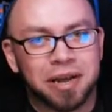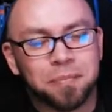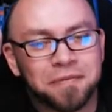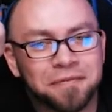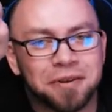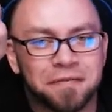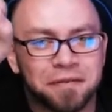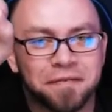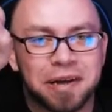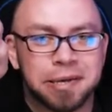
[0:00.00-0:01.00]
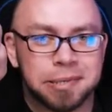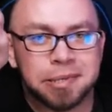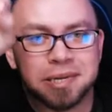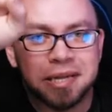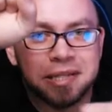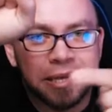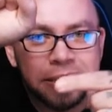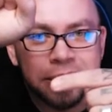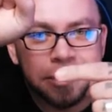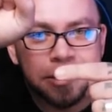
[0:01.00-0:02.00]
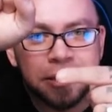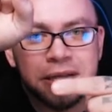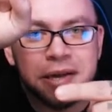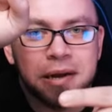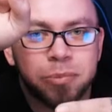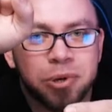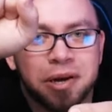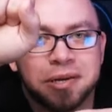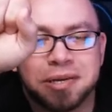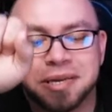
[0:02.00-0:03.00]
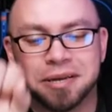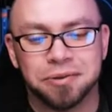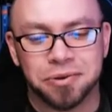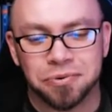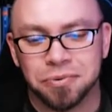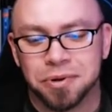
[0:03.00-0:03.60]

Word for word: it up in front of your face and say, this is the thing I'm trying to tell you.